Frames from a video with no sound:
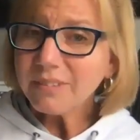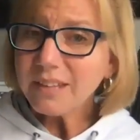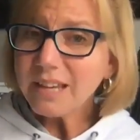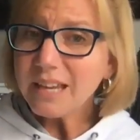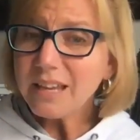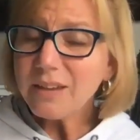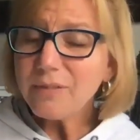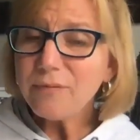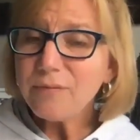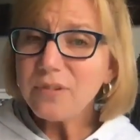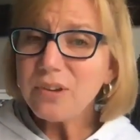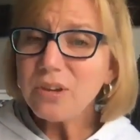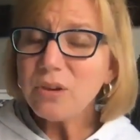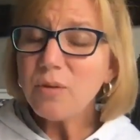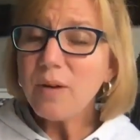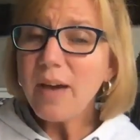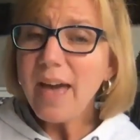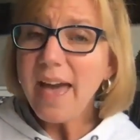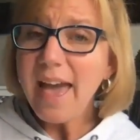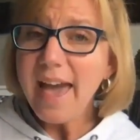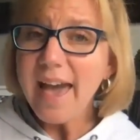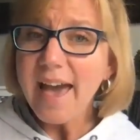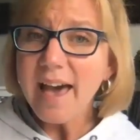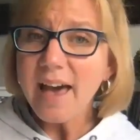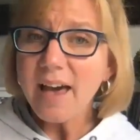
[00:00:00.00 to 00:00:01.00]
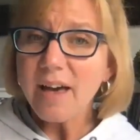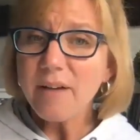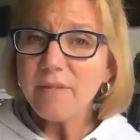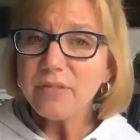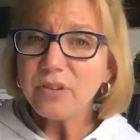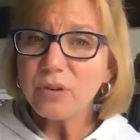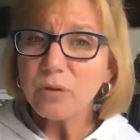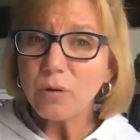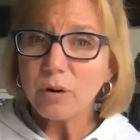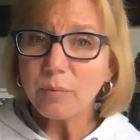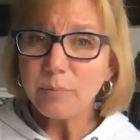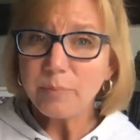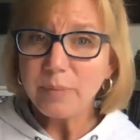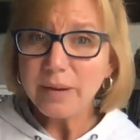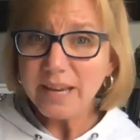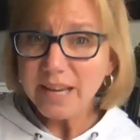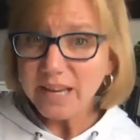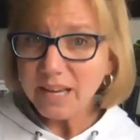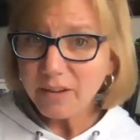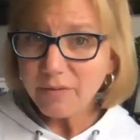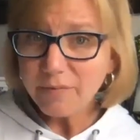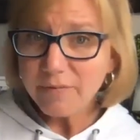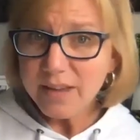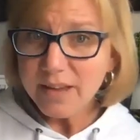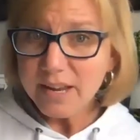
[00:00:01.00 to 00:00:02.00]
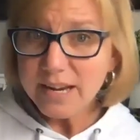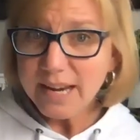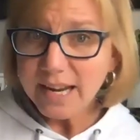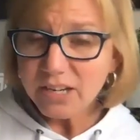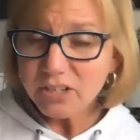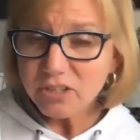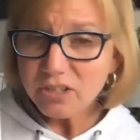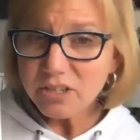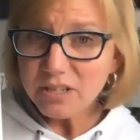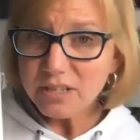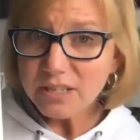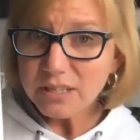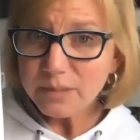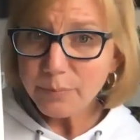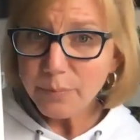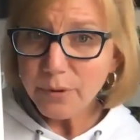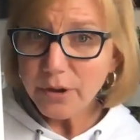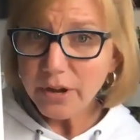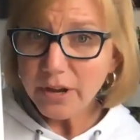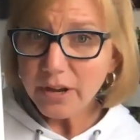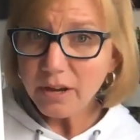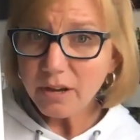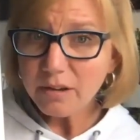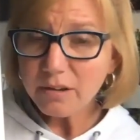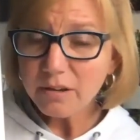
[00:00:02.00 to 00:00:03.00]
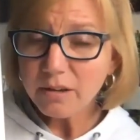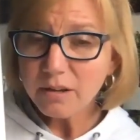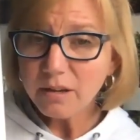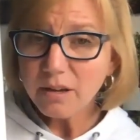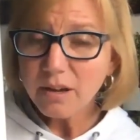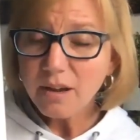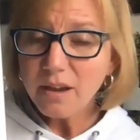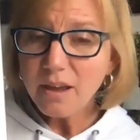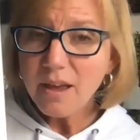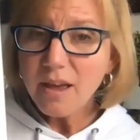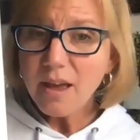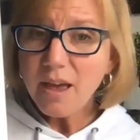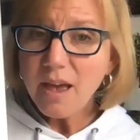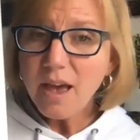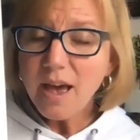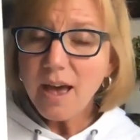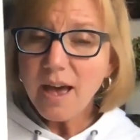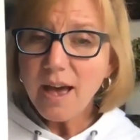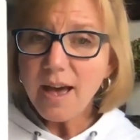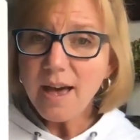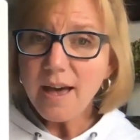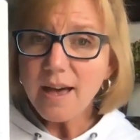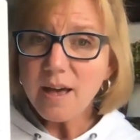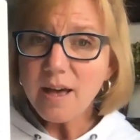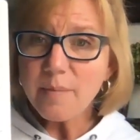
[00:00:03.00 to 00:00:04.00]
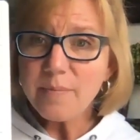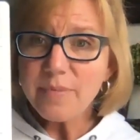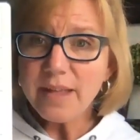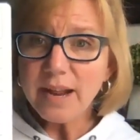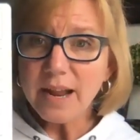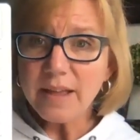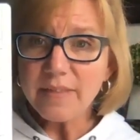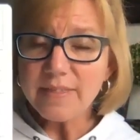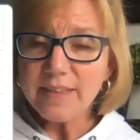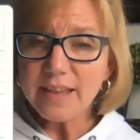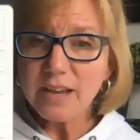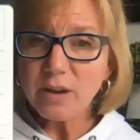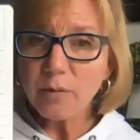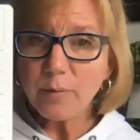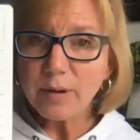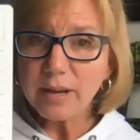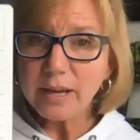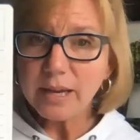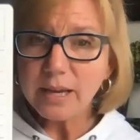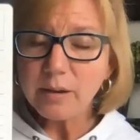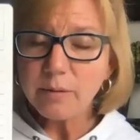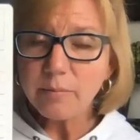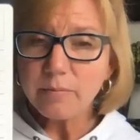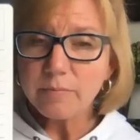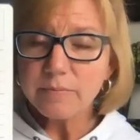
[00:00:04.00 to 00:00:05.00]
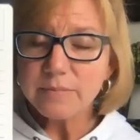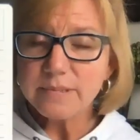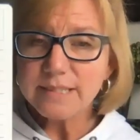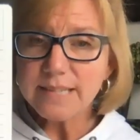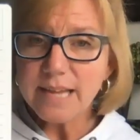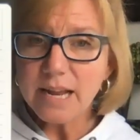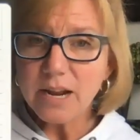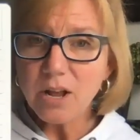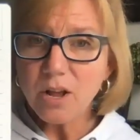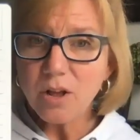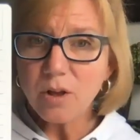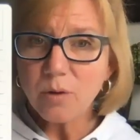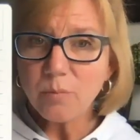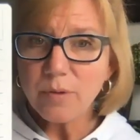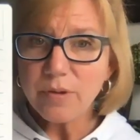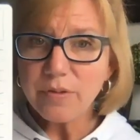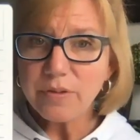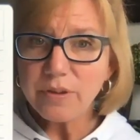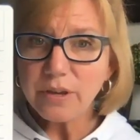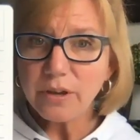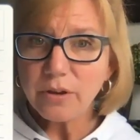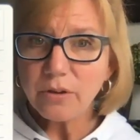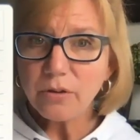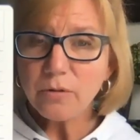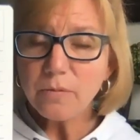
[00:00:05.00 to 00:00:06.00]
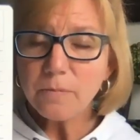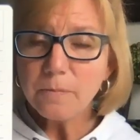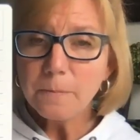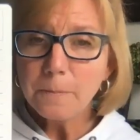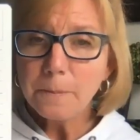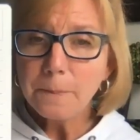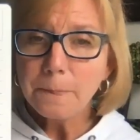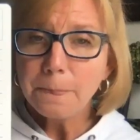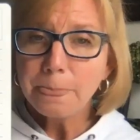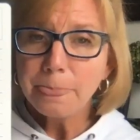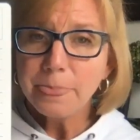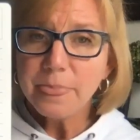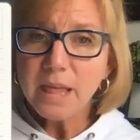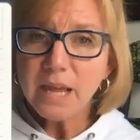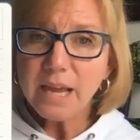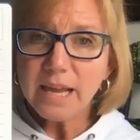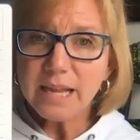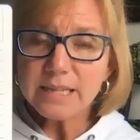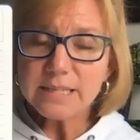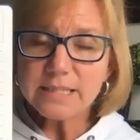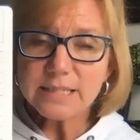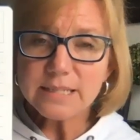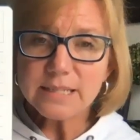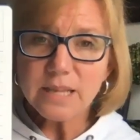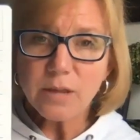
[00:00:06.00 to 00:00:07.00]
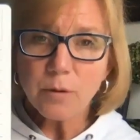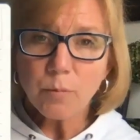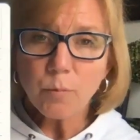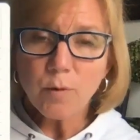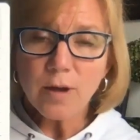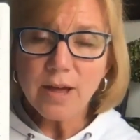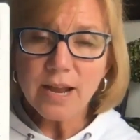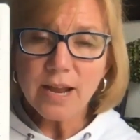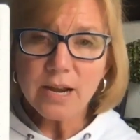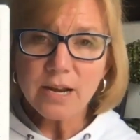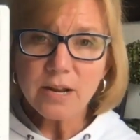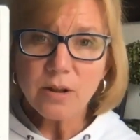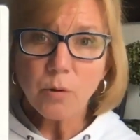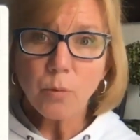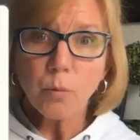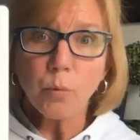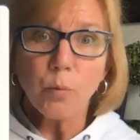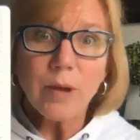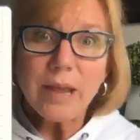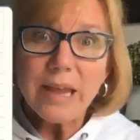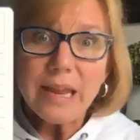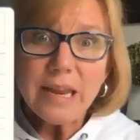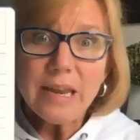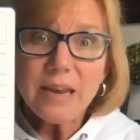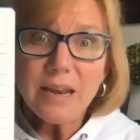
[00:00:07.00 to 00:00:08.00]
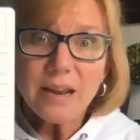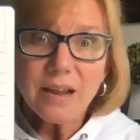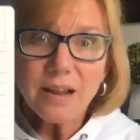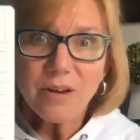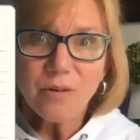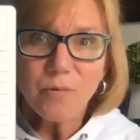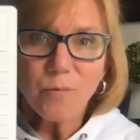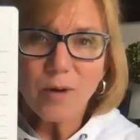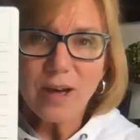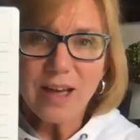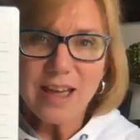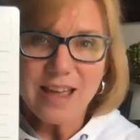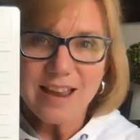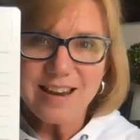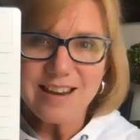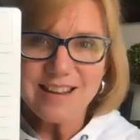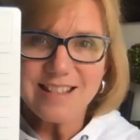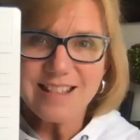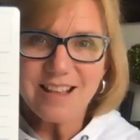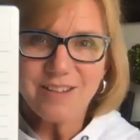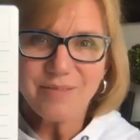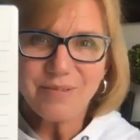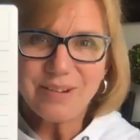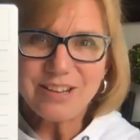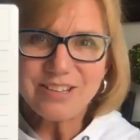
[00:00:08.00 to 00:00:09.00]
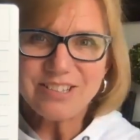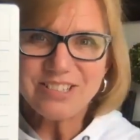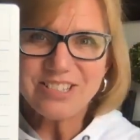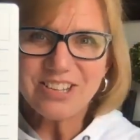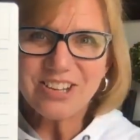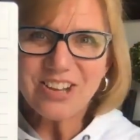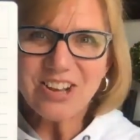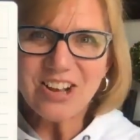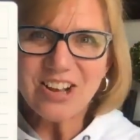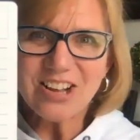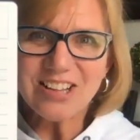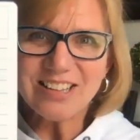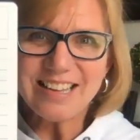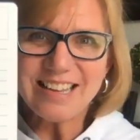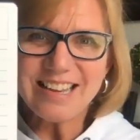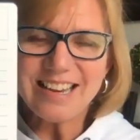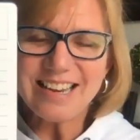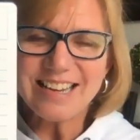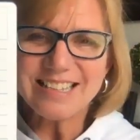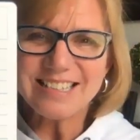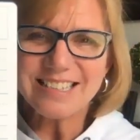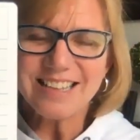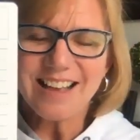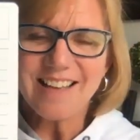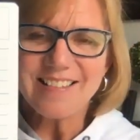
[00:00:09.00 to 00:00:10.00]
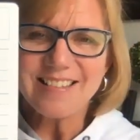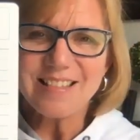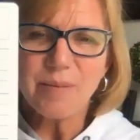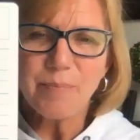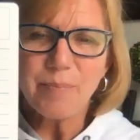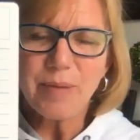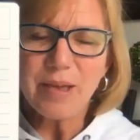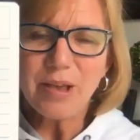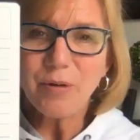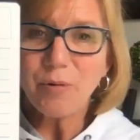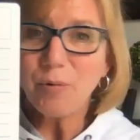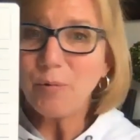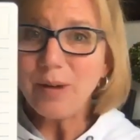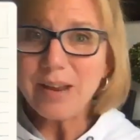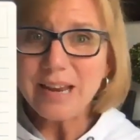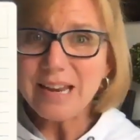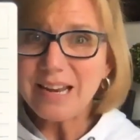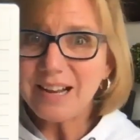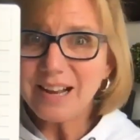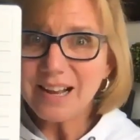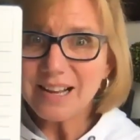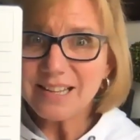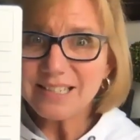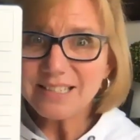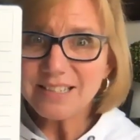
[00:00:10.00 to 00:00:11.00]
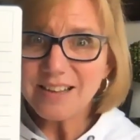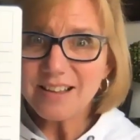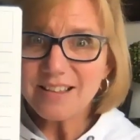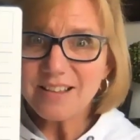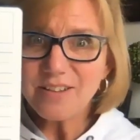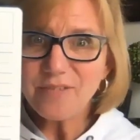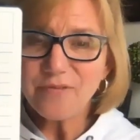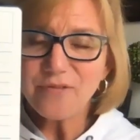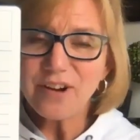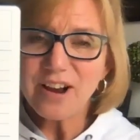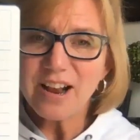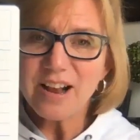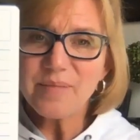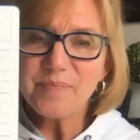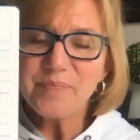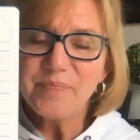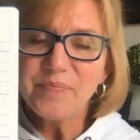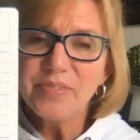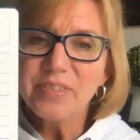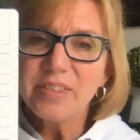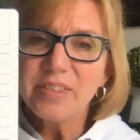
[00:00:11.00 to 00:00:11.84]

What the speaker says: If you have your pink Fundations book that I think we sent home with you, it's the wind one that we used to call it. It's got the big wind gust on the front.